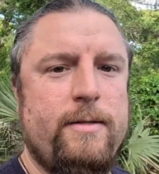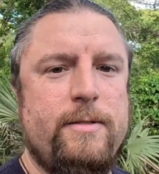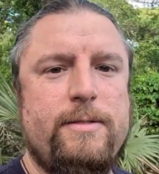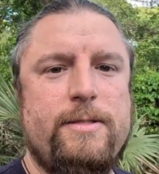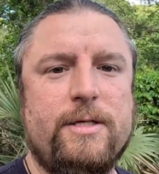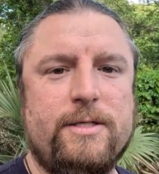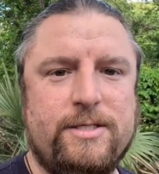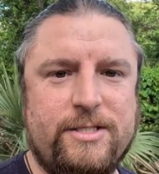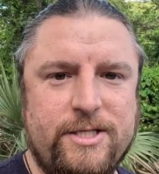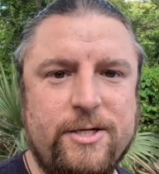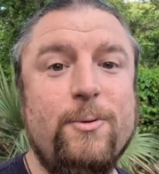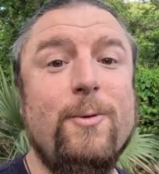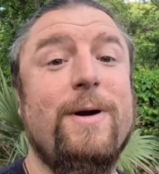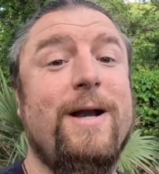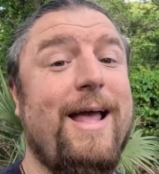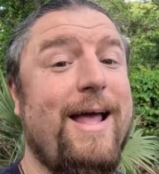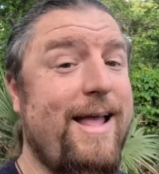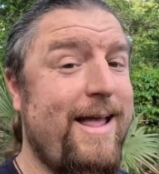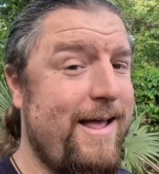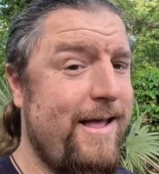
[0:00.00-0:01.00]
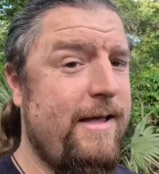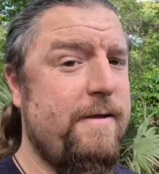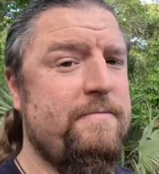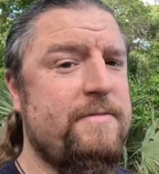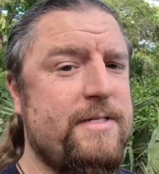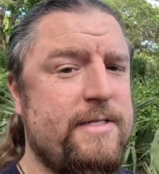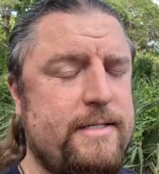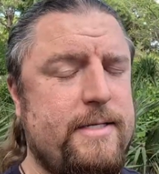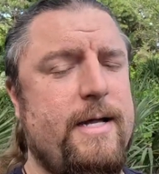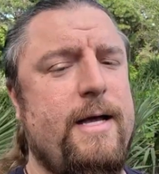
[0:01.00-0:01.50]
to 2.5
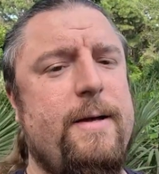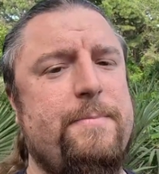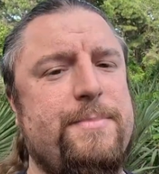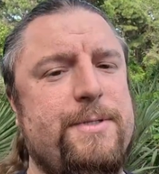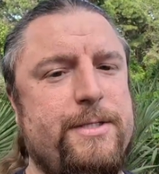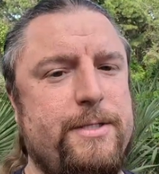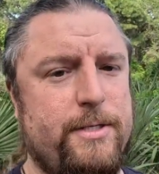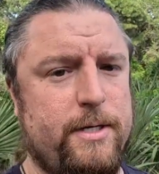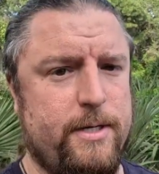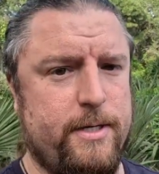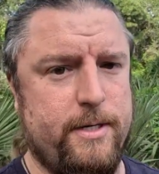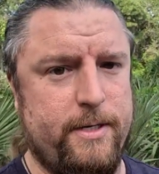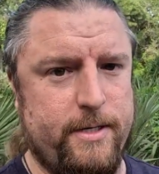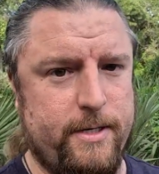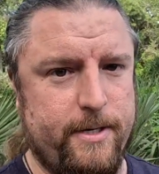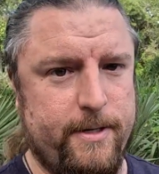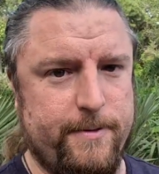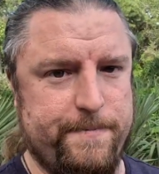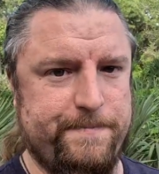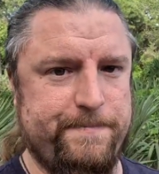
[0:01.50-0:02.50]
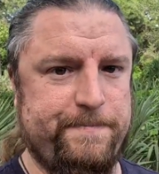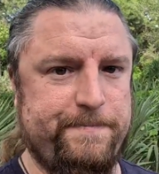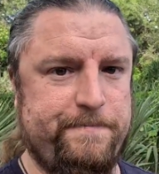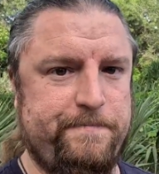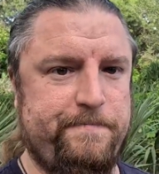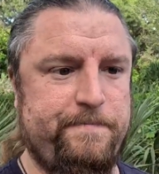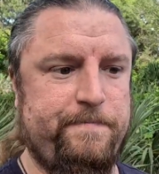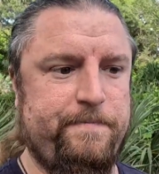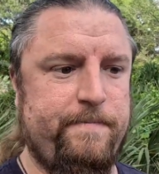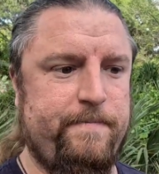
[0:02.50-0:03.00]
stops darker
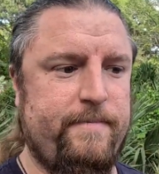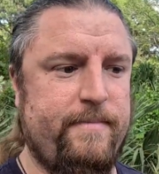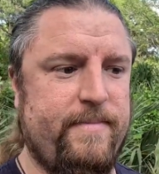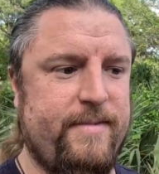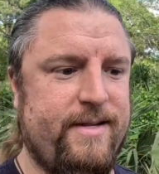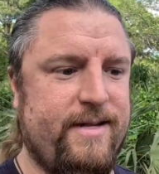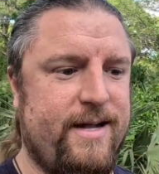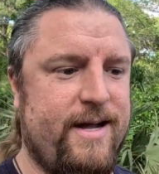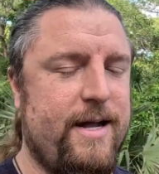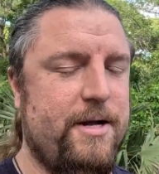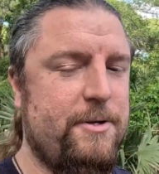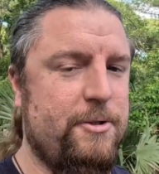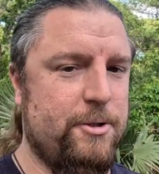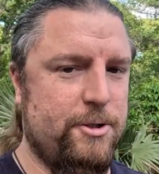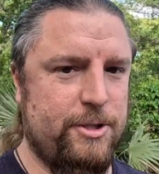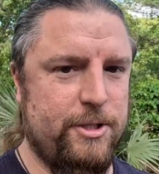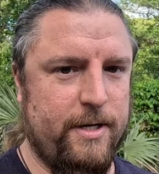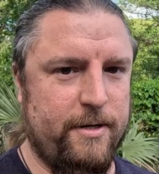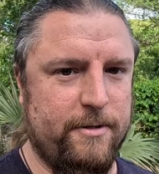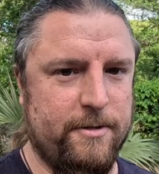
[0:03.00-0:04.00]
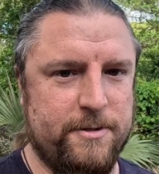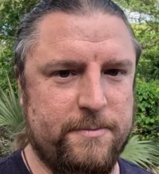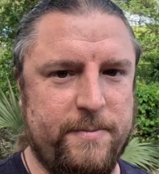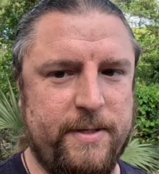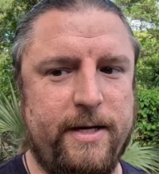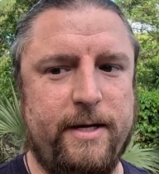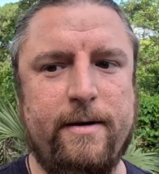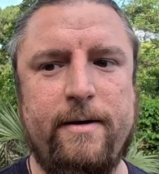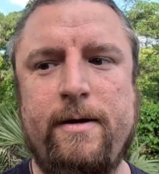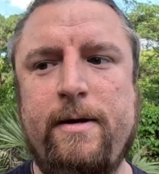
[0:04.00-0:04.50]
on your shutter
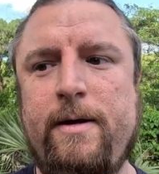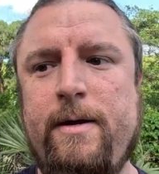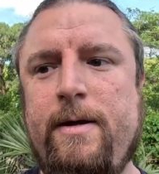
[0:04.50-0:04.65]
speed.